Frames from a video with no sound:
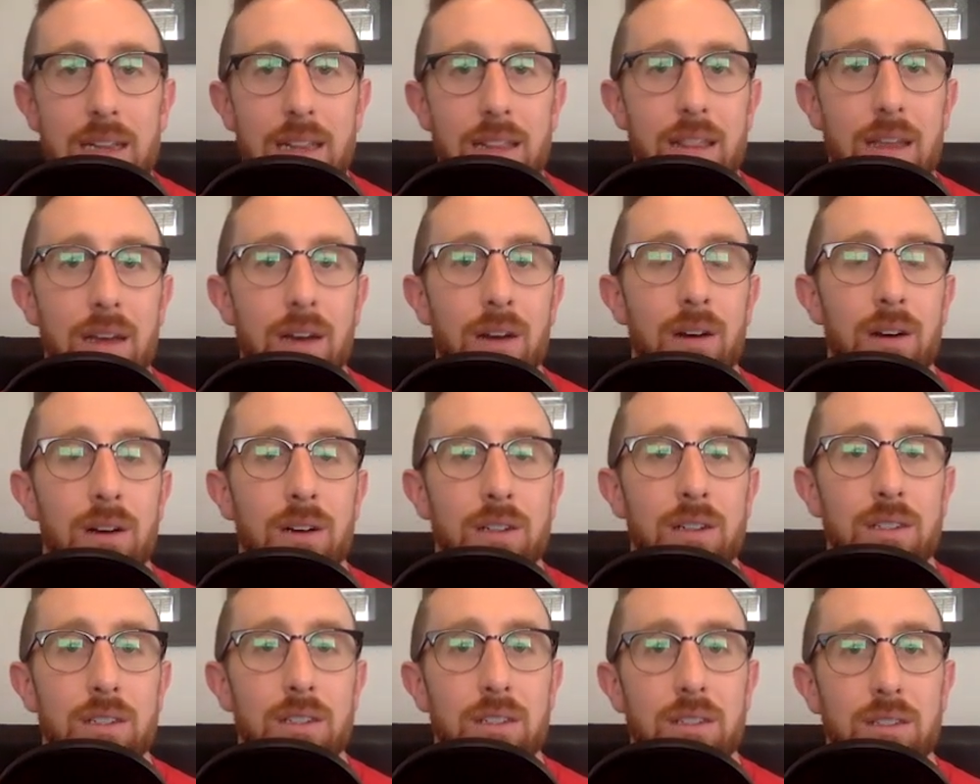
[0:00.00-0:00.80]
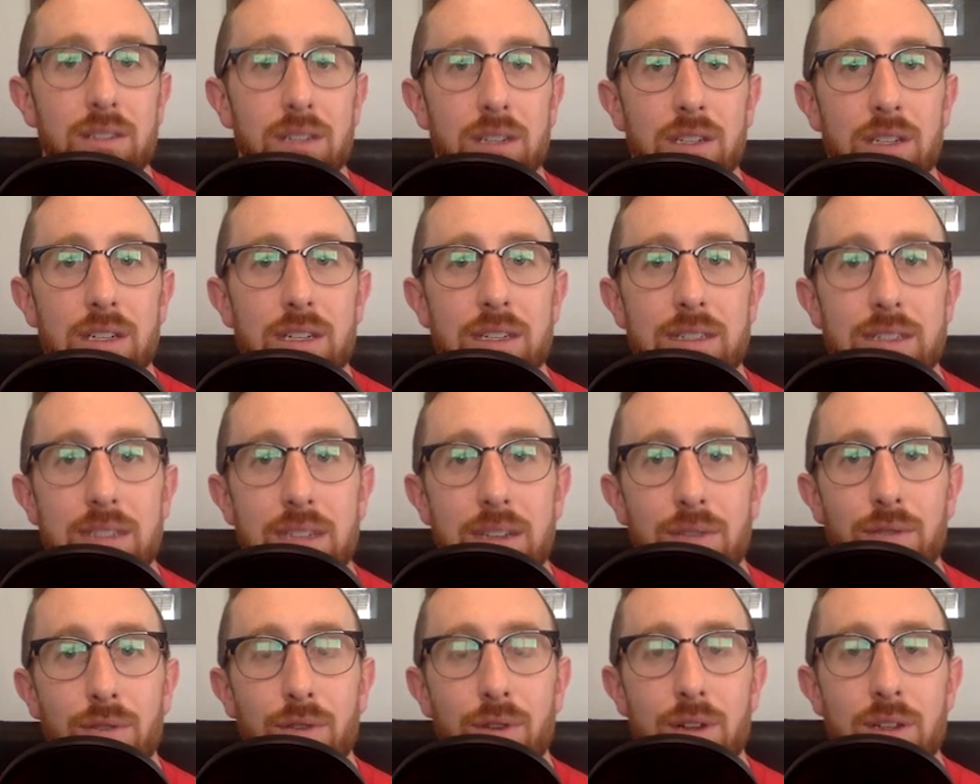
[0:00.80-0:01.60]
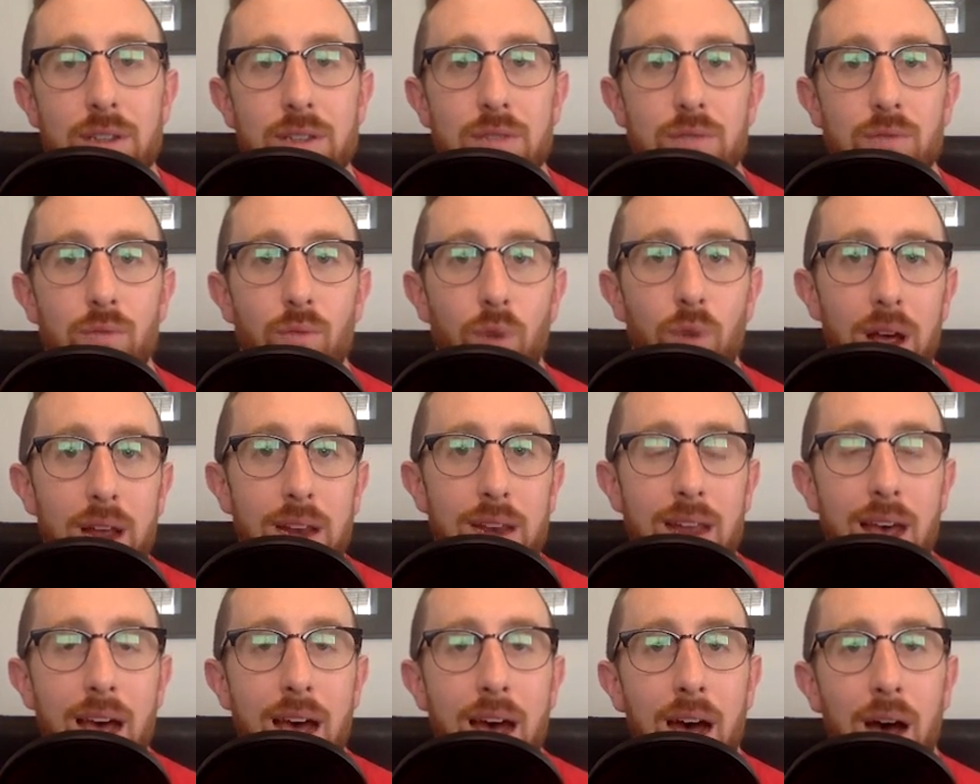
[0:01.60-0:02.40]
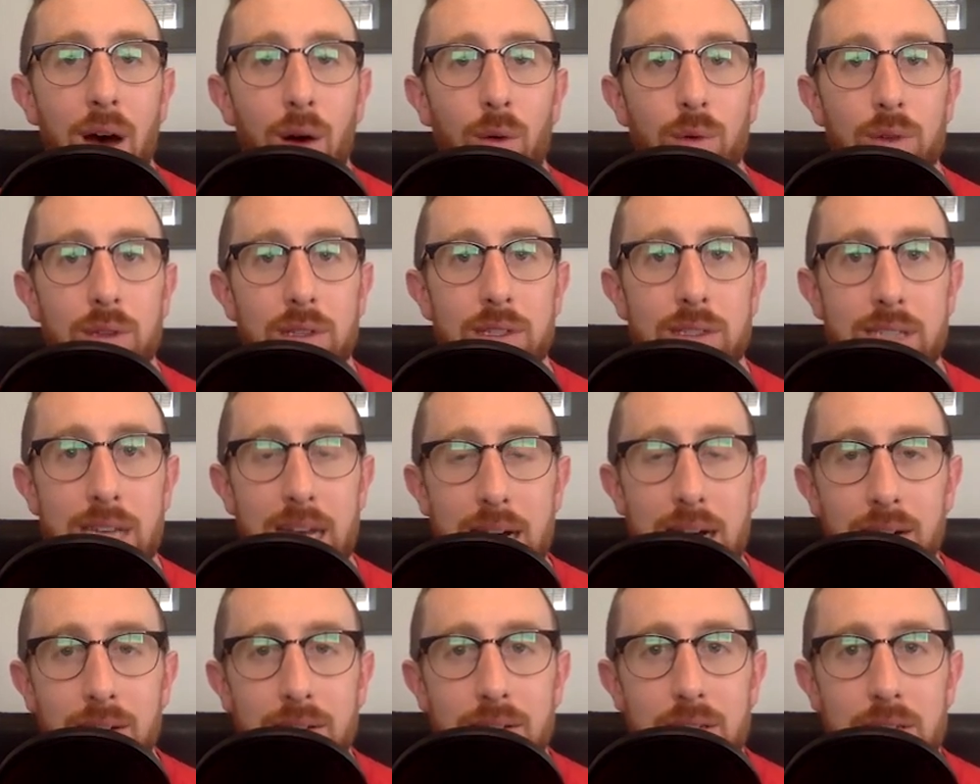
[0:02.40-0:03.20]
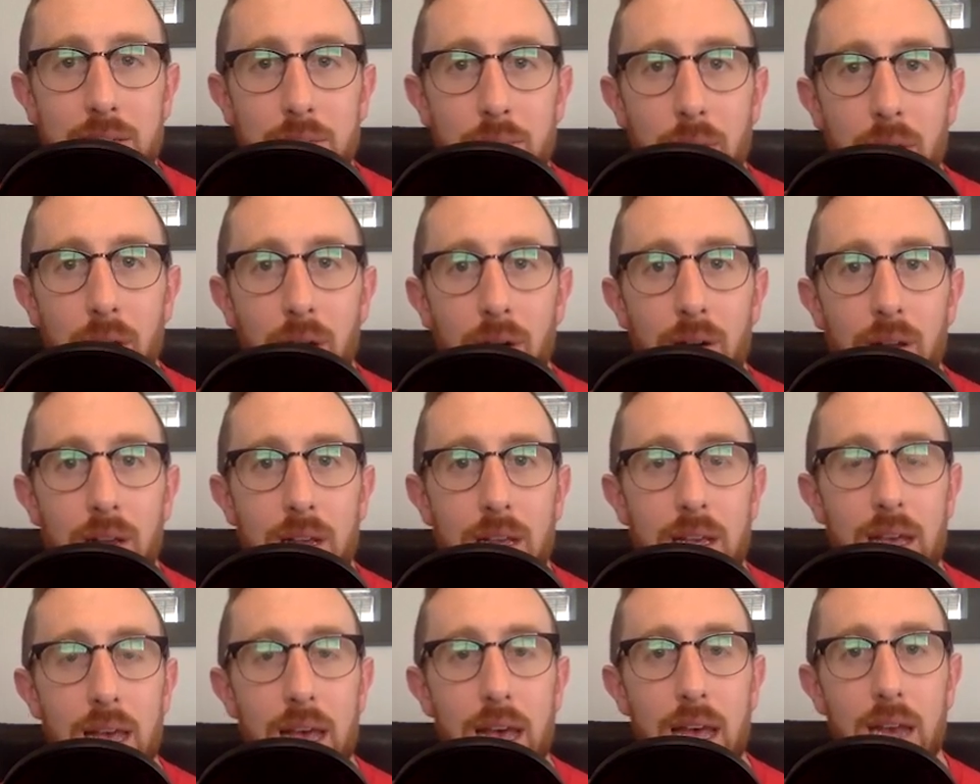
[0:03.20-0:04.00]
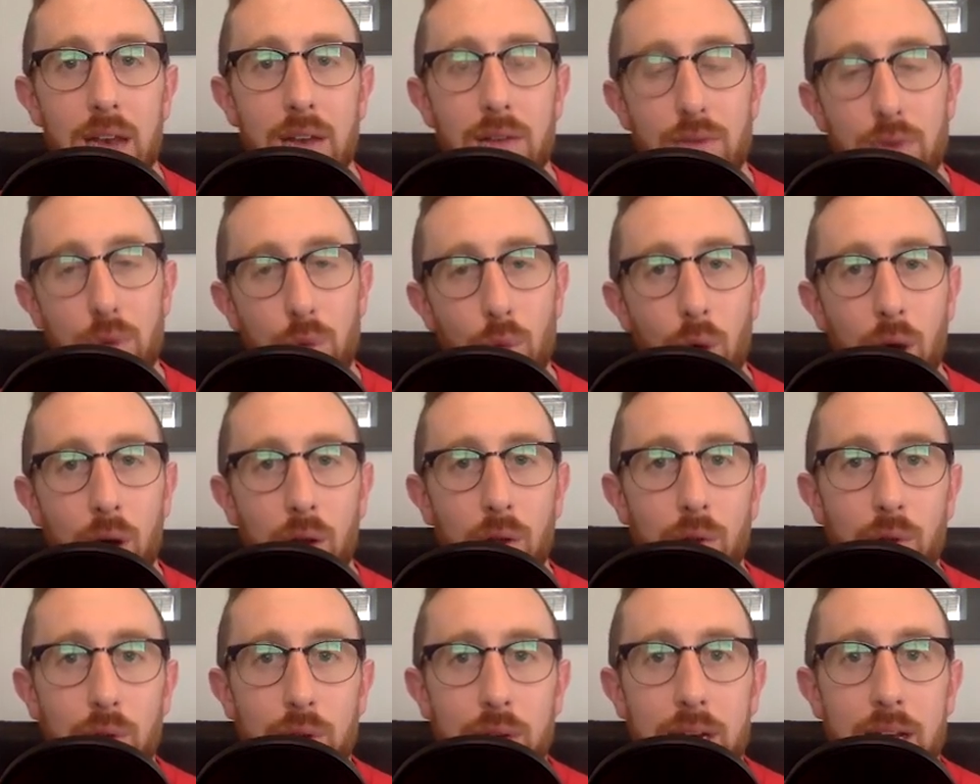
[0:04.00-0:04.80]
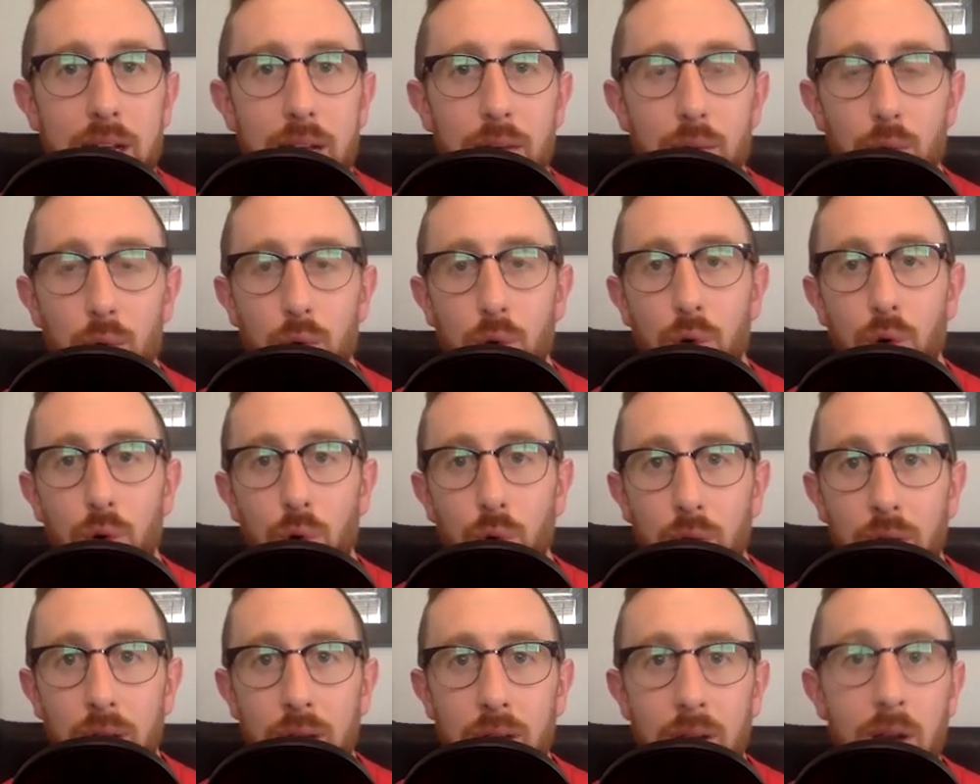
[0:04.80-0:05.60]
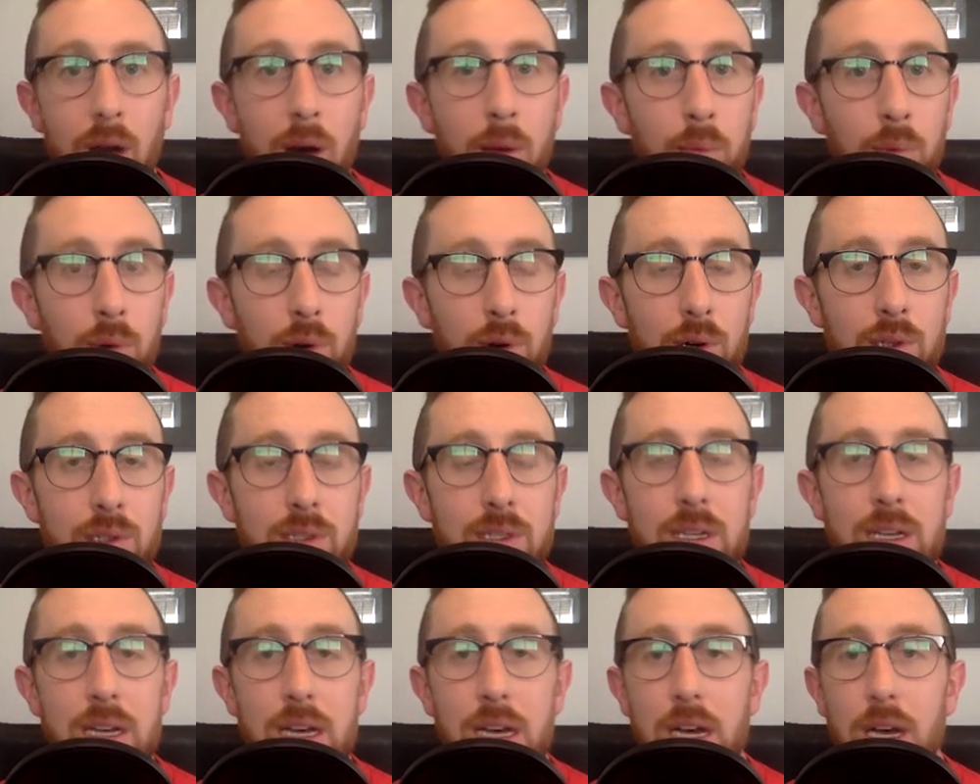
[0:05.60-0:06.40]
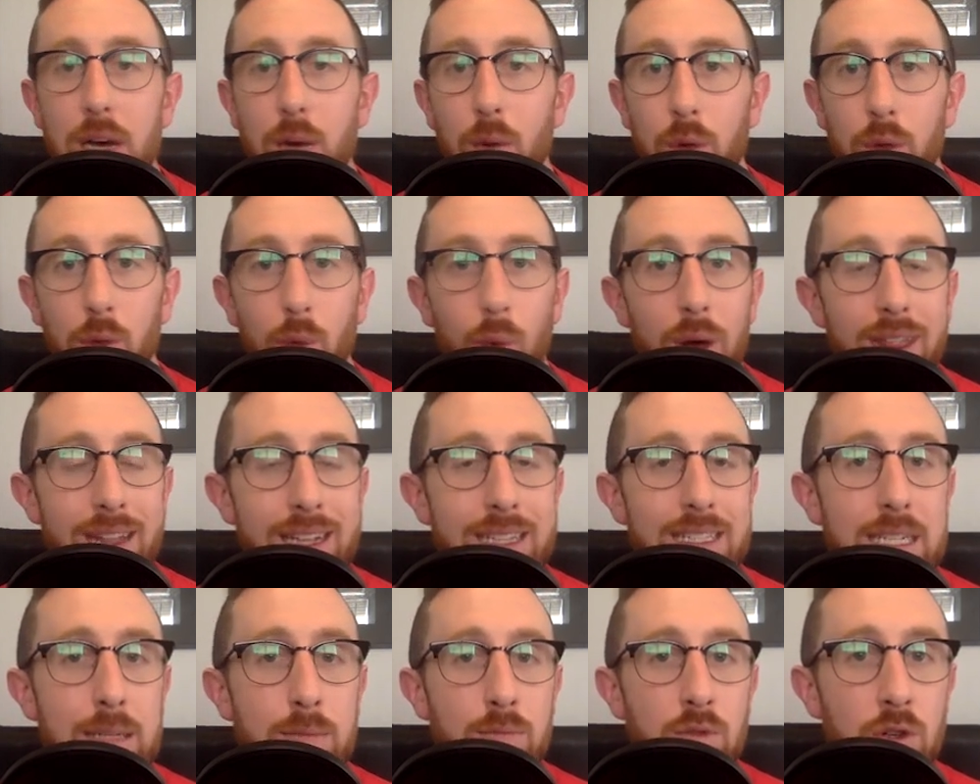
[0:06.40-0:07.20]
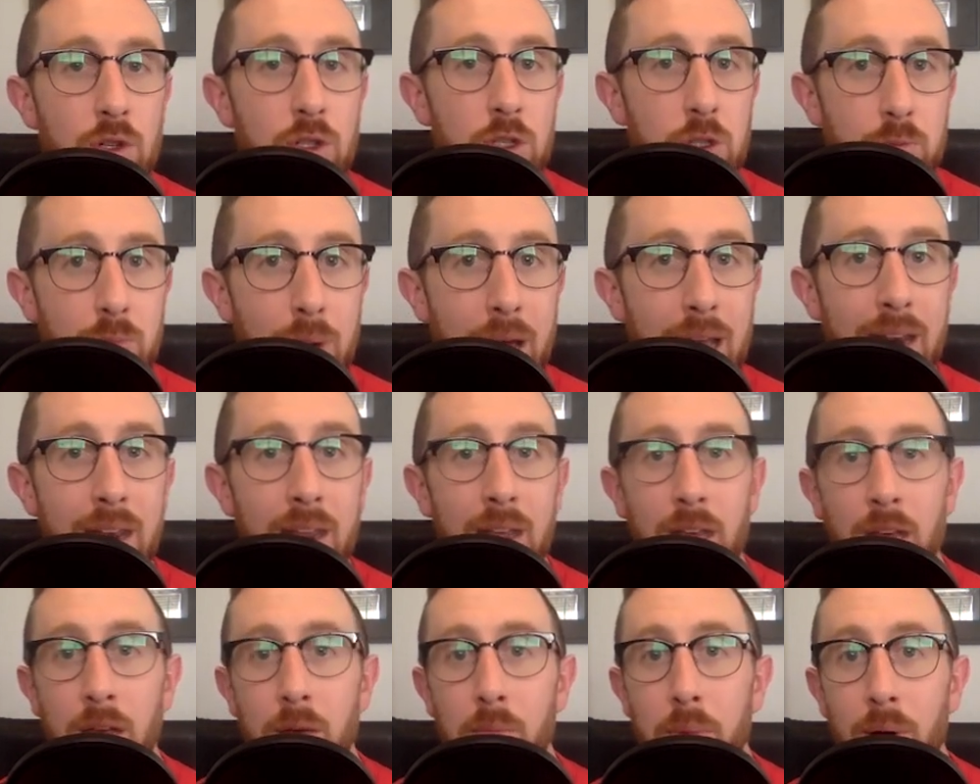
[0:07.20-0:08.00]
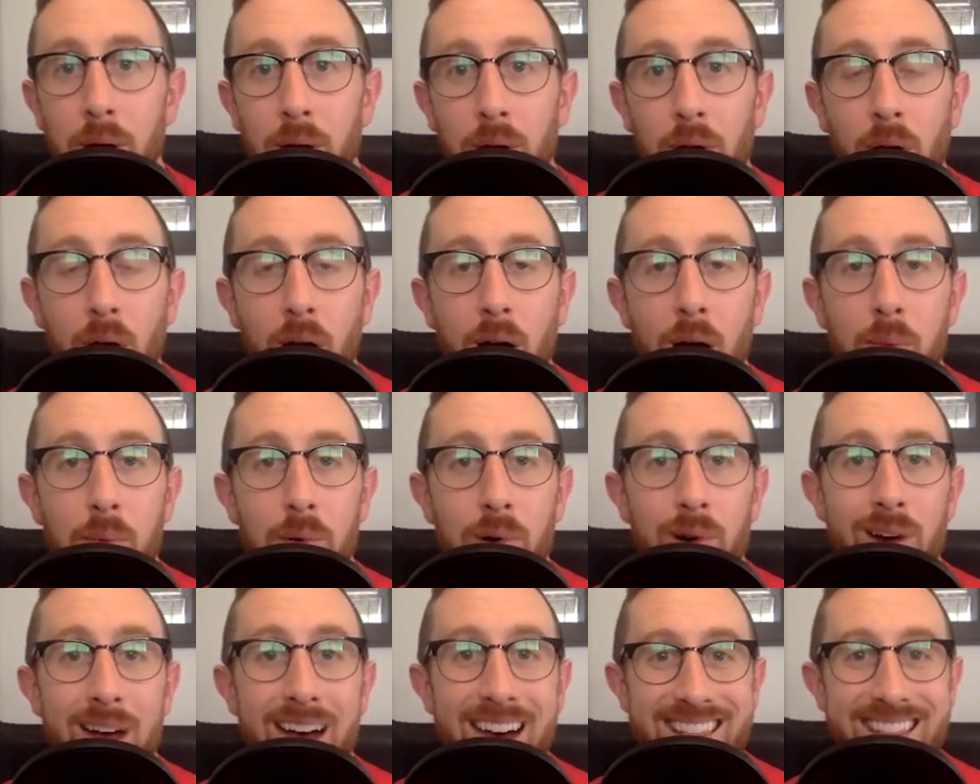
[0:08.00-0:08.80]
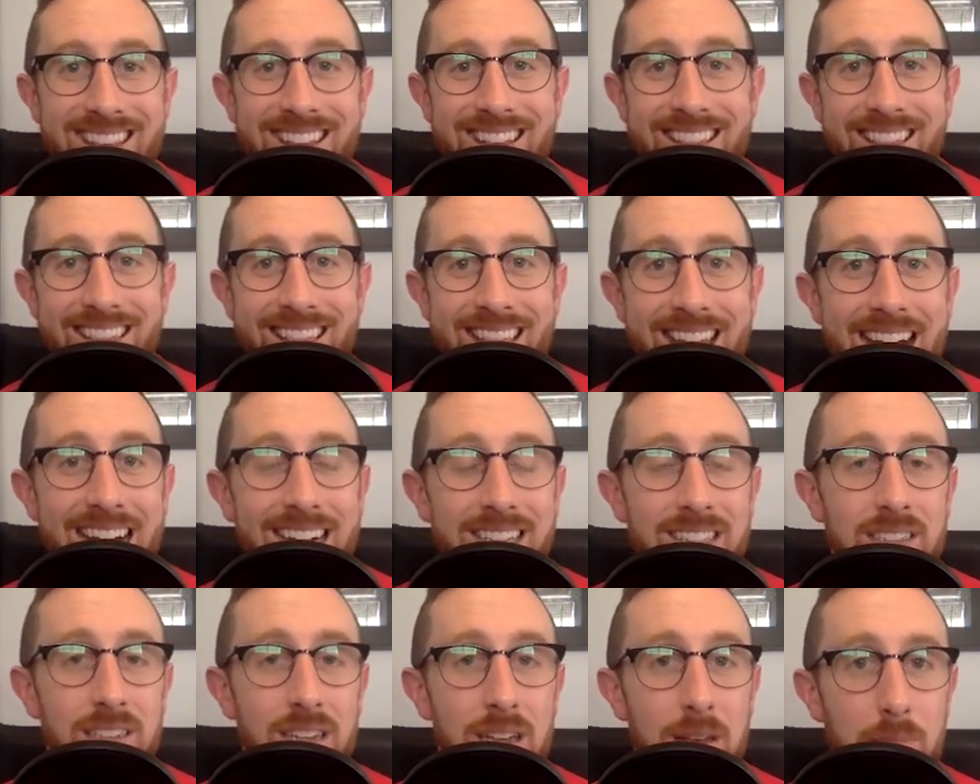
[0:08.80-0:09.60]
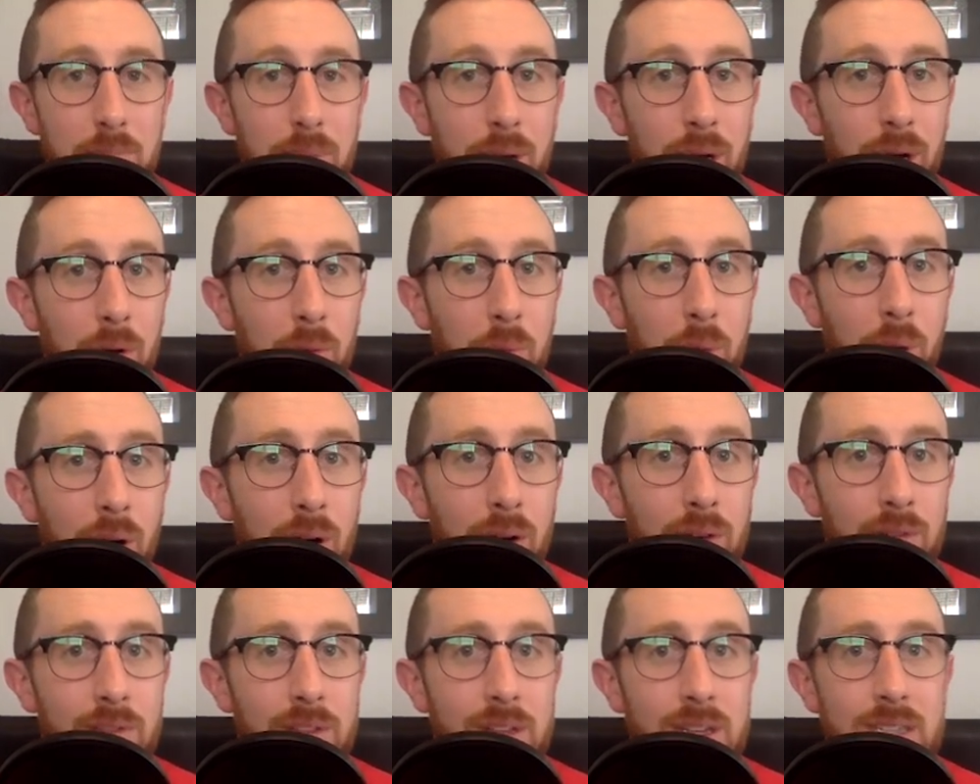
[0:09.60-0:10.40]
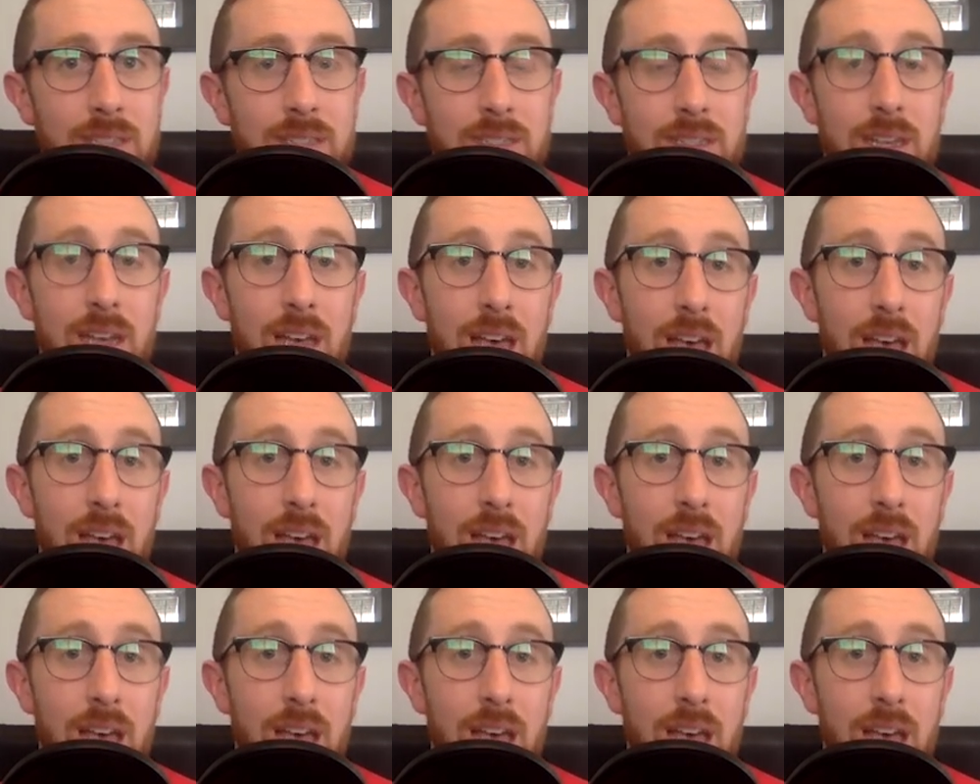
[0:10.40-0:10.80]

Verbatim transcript: There is such a difference right now with the talent disparity. And if you want to look at recruiting numbers with the way that teams are spending compared to Auburn, I think that's a bigger part of this,